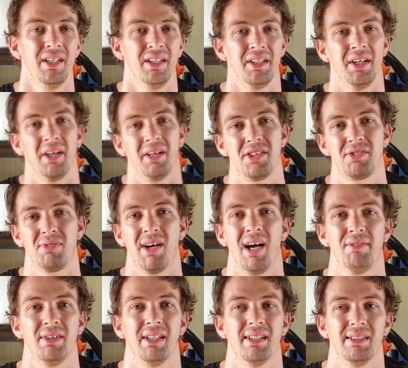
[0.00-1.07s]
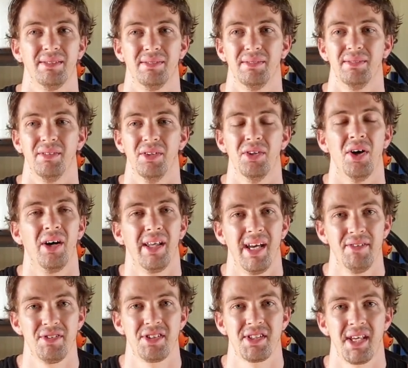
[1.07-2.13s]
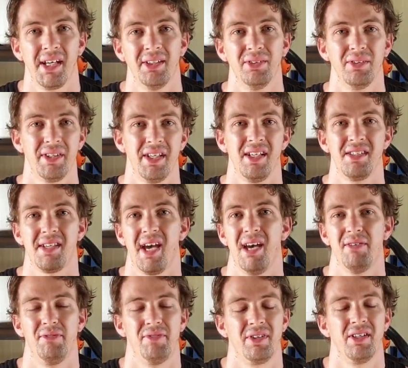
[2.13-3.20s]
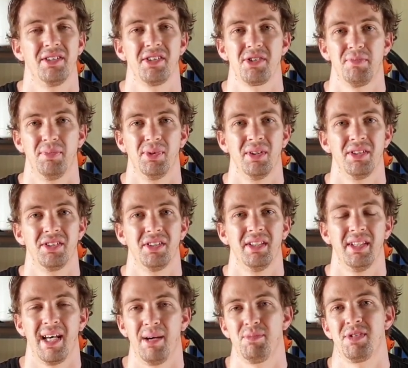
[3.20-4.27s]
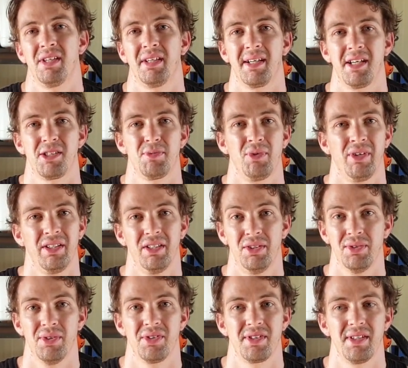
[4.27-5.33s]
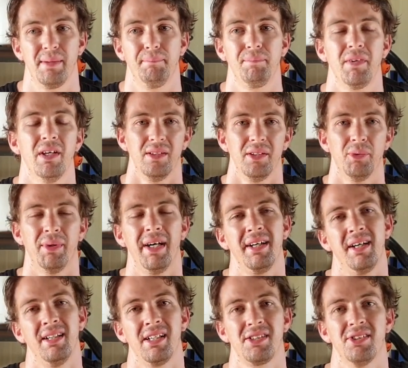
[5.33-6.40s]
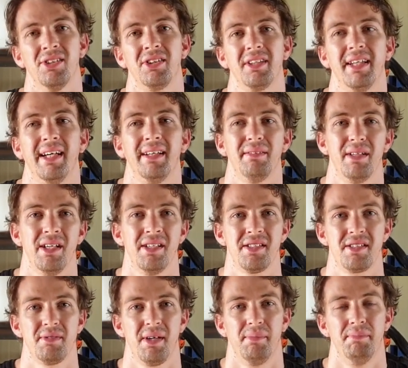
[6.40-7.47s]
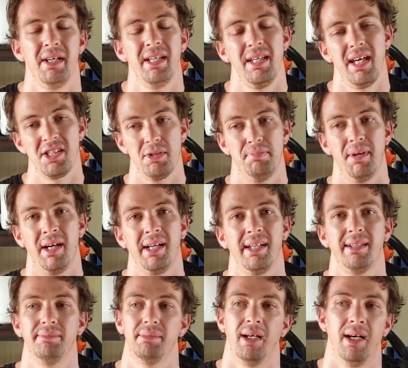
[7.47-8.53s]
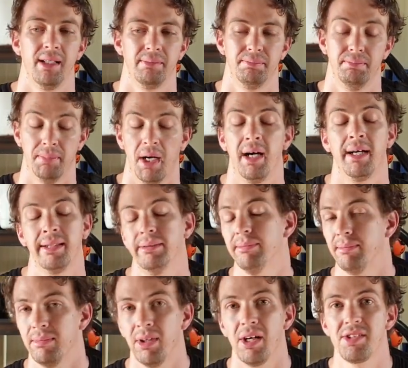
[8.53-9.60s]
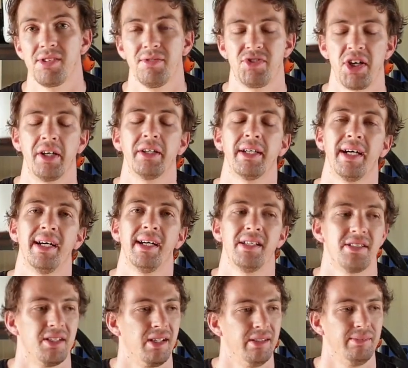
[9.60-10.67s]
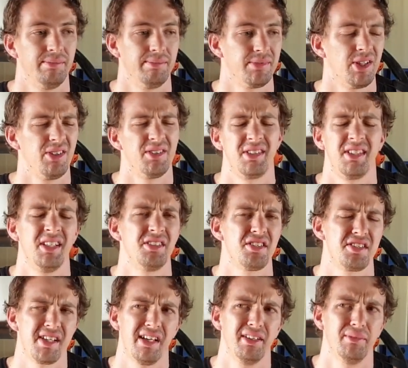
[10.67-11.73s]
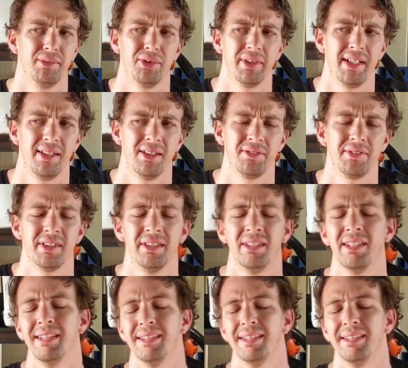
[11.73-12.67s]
You know, it's rather not have a sale than to have a very disappointed and upset customer at your doorstep. The way I like to look at it is, me as a buyer, I buy lots of junk cars and I don't tend to sell them all that often,